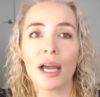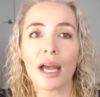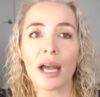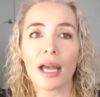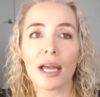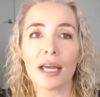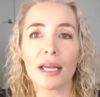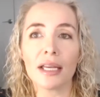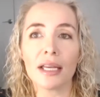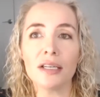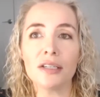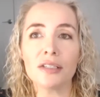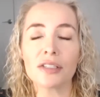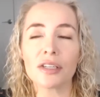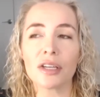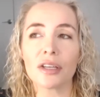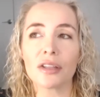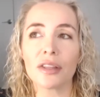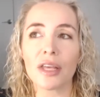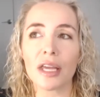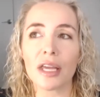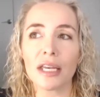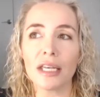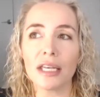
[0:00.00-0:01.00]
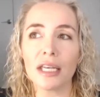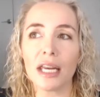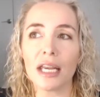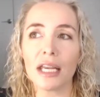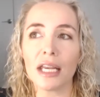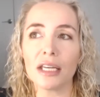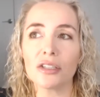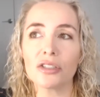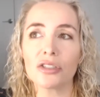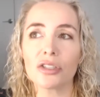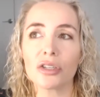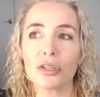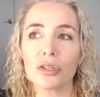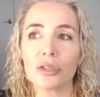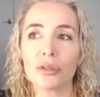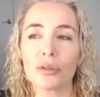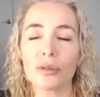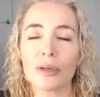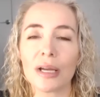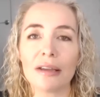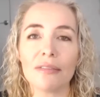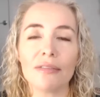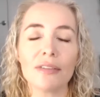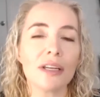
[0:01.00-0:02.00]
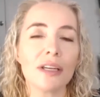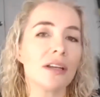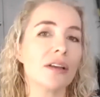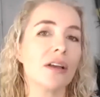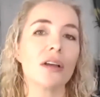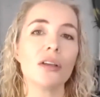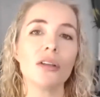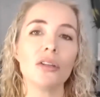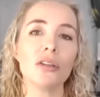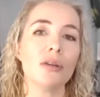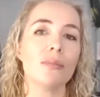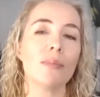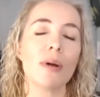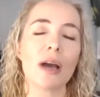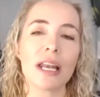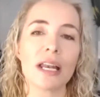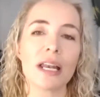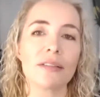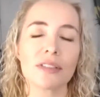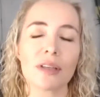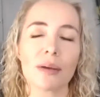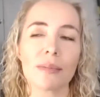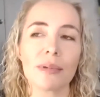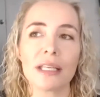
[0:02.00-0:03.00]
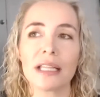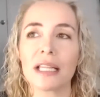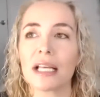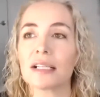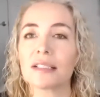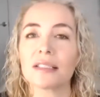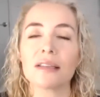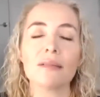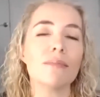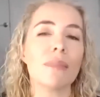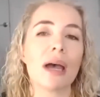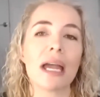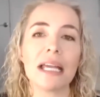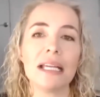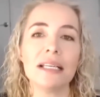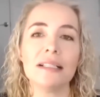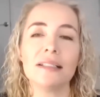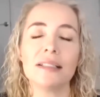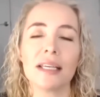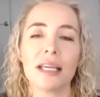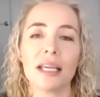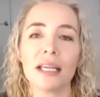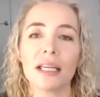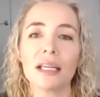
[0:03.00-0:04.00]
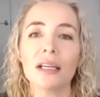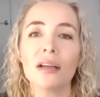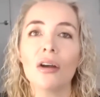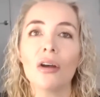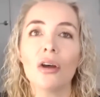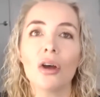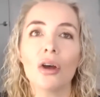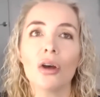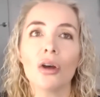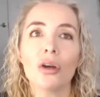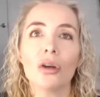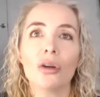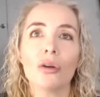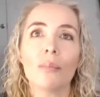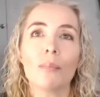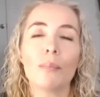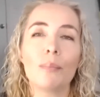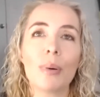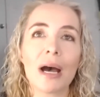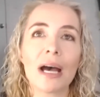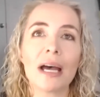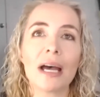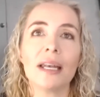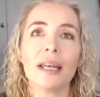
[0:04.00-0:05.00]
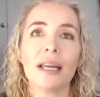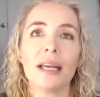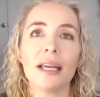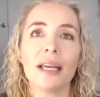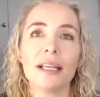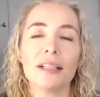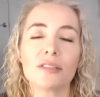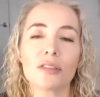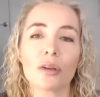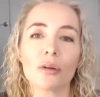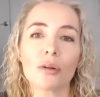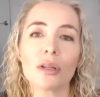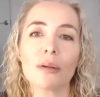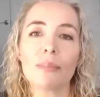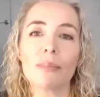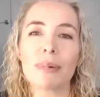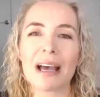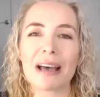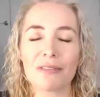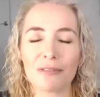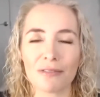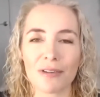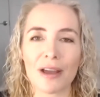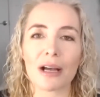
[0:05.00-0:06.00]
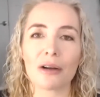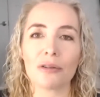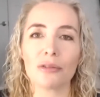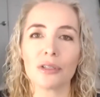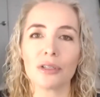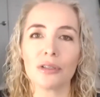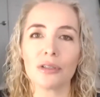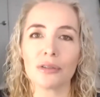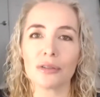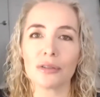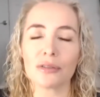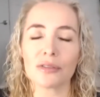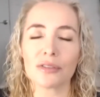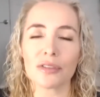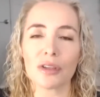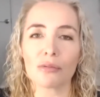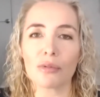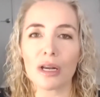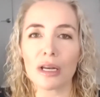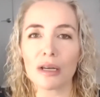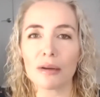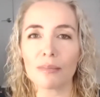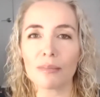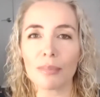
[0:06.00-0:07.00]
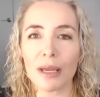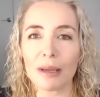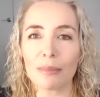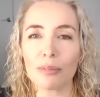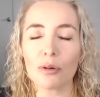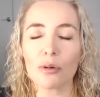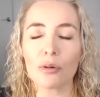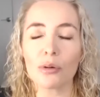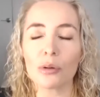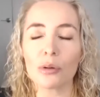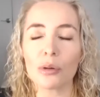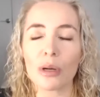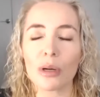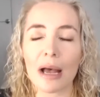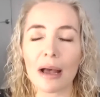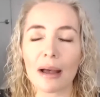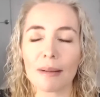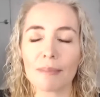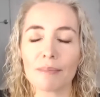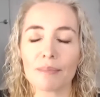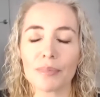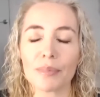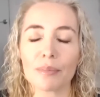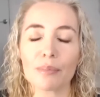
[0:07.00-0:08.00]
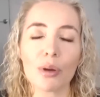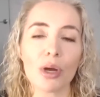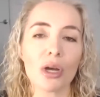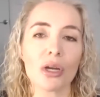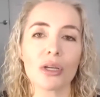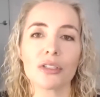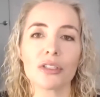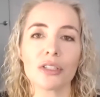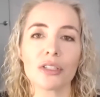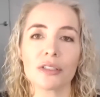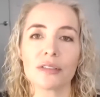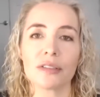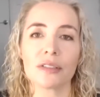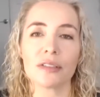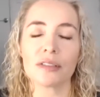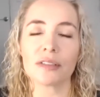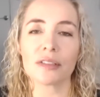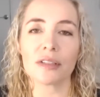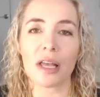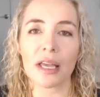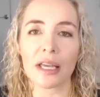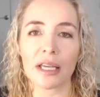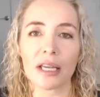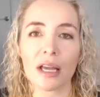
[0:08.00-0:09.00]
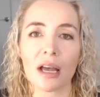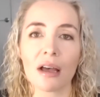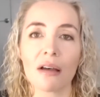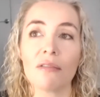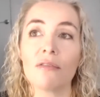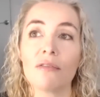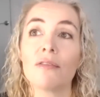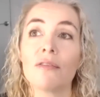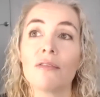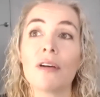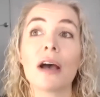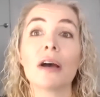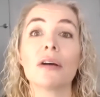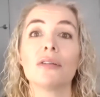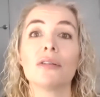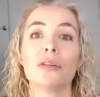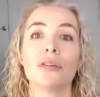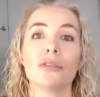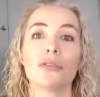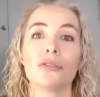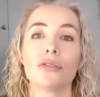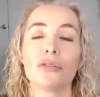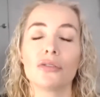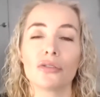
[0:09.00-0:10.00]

and they need to, even you might have something that's amazing, but it's all about value. So when people purchase, it's like a value.